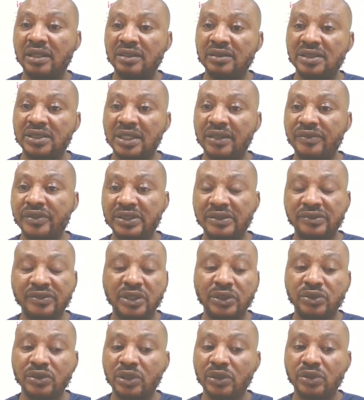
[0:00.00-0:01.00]
service, even
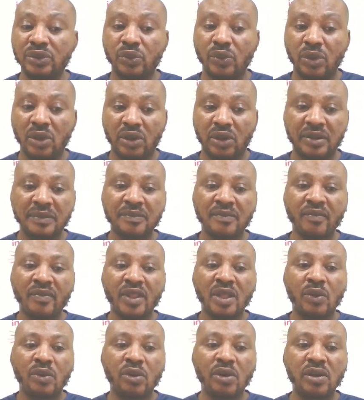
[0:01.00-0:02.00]
though it's not going to work.
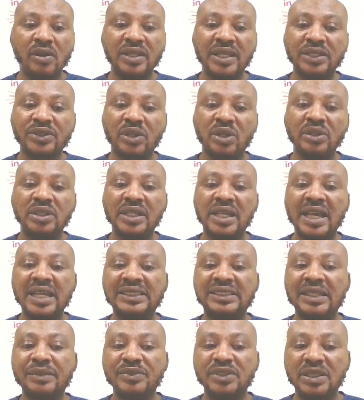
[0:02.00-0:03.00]
One of them is called the
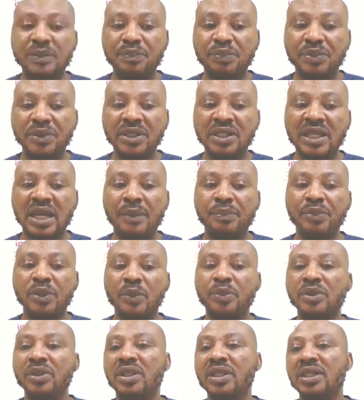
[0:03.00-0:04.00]
SMTP and
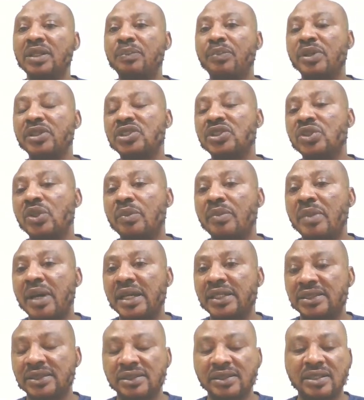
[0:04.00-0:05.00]
POP3 port
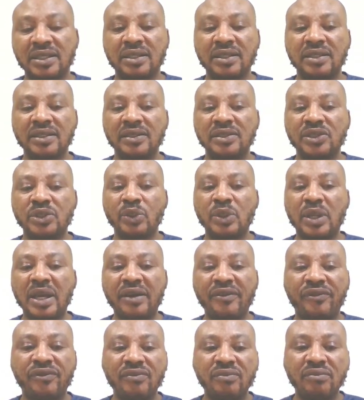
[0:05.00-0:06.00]
numbers. So we
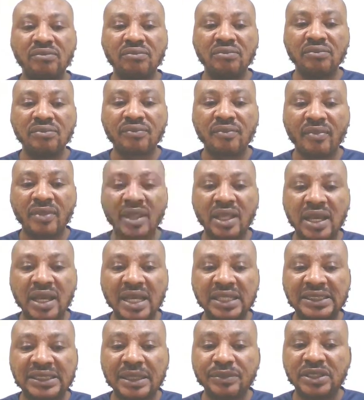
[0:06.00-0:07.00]
have
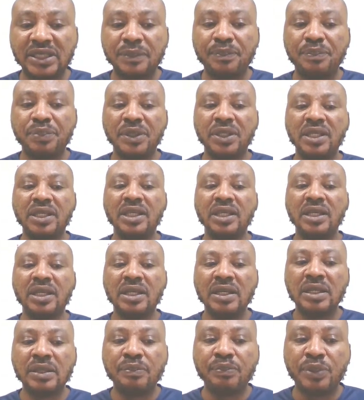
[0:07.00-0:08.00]
SMTP,
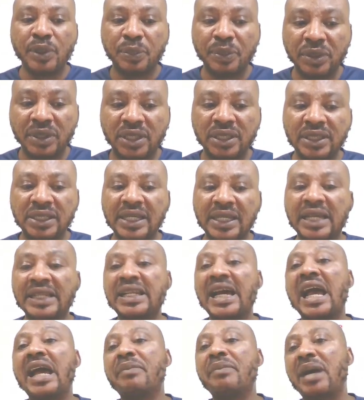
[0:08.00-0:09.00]
POP3, and
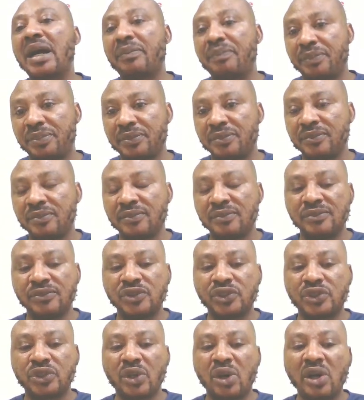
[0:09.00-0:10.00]
IMAP.
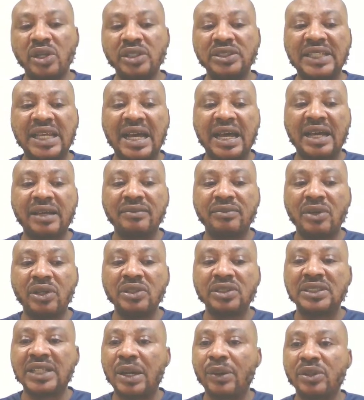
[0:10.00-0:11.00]
So all these are
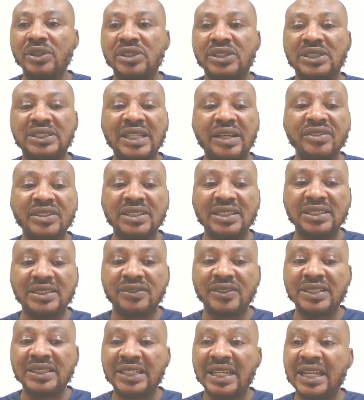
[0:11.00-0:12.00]
what
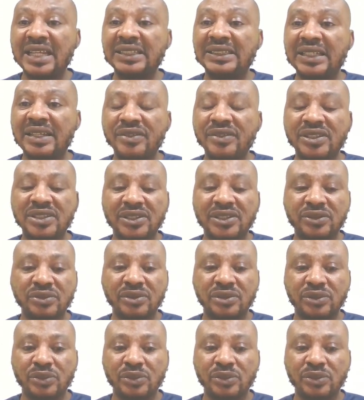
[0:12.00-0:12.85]
services, internet service tools.